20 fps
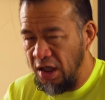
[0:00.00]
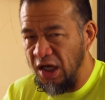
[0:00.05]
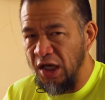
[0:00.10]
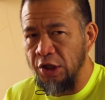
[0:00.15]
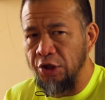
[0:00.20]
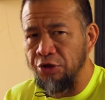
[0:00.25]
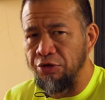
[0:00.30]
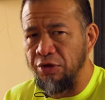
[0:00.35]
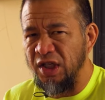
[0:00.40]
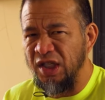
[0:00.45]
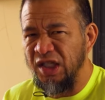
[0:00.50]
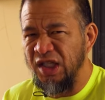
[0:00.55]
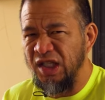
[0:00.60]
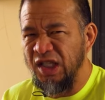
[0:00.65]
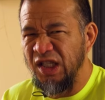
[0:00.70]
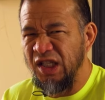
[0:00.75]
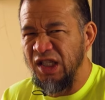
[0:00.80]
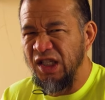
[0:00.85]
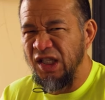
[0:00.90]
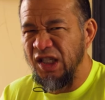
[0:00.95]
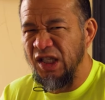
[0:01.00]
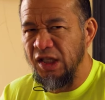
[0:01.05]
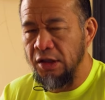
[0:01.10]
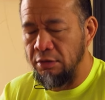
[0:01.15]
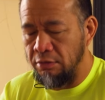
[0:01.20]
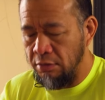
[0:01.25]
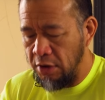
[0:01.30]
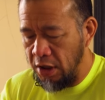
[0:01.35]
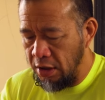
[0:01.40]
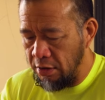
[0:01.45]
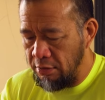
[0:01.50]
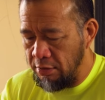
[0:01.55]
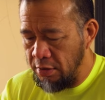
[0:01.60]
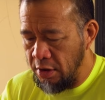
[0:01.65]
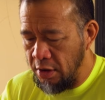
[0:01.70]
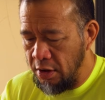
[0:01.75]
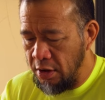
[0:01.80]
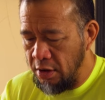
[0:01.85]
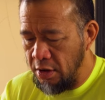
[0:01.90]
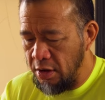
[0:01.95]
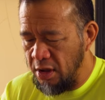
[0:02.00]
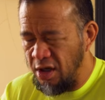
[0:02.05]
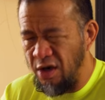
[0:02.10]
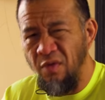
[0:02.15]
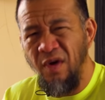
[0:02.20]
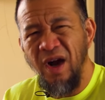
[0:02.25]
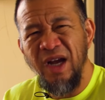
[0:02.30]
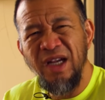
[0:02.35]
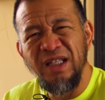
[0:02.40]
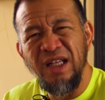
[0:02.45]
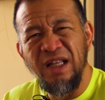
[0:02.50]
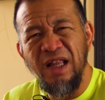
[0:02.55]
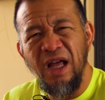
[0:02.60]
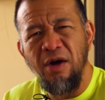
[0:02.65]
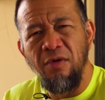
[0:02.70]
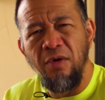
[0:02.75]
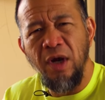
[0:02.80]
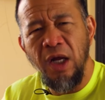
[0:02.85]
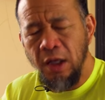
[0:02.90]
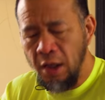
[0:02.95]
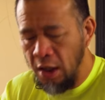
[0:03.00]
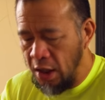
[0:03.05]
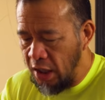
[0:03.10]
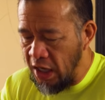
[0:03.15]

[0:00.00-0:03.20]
why is it that way?